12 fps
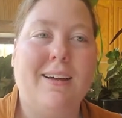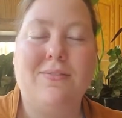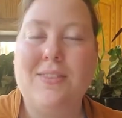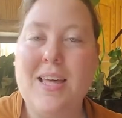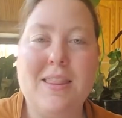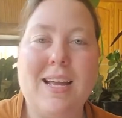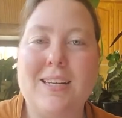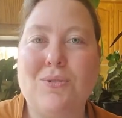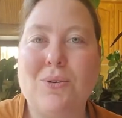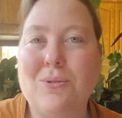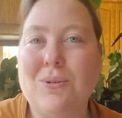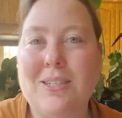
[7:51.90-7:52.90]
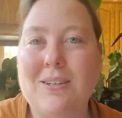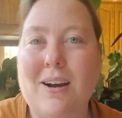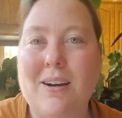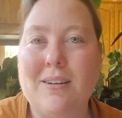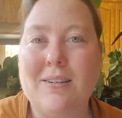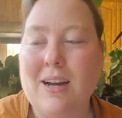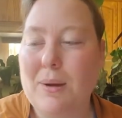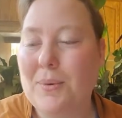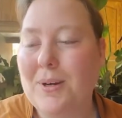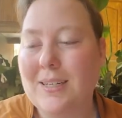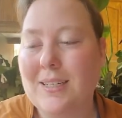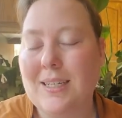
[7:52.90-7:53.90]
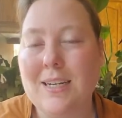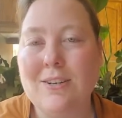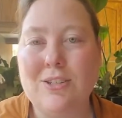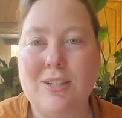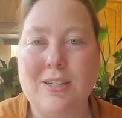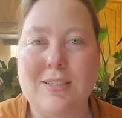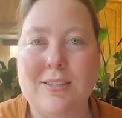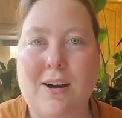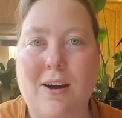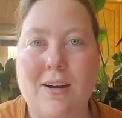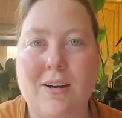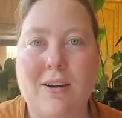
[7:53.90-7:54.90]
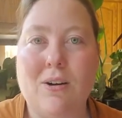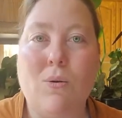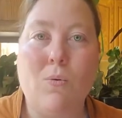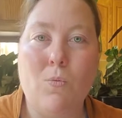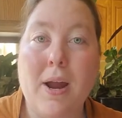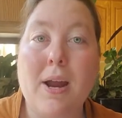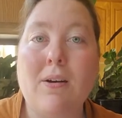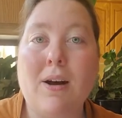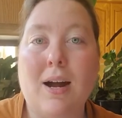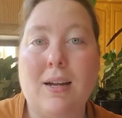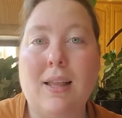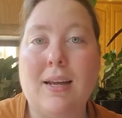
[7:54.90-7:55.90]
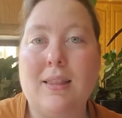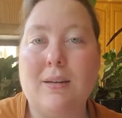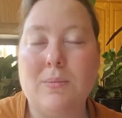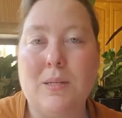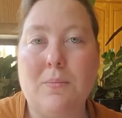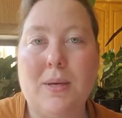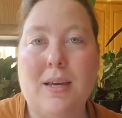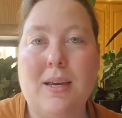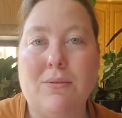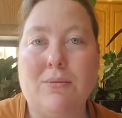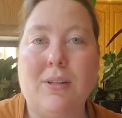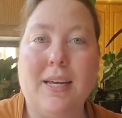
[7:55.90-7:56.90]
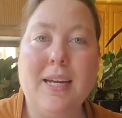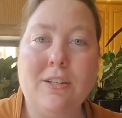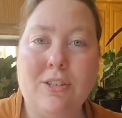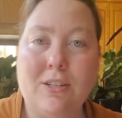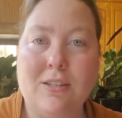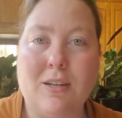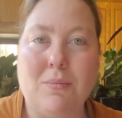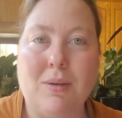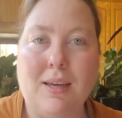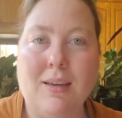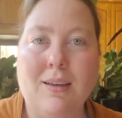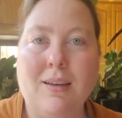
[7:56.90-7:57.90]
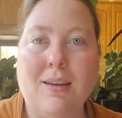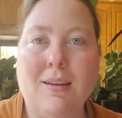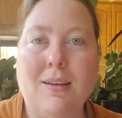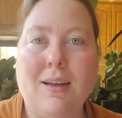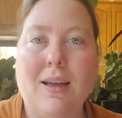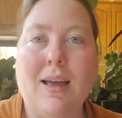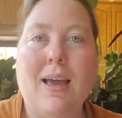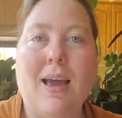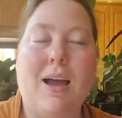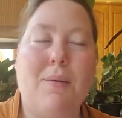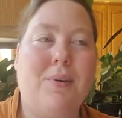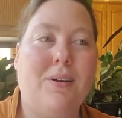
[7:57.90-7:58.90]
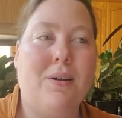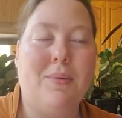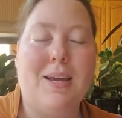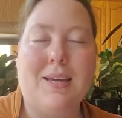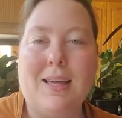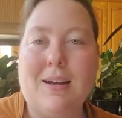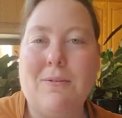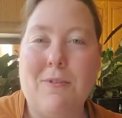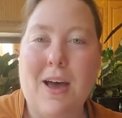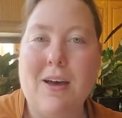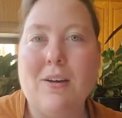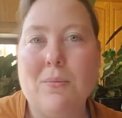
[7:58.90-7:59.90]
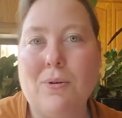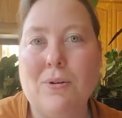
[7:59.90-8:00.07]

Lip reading: then that's where we start. I'm going to teach this dog where I'd like them to be in relation to me. I'm going to make that a valuable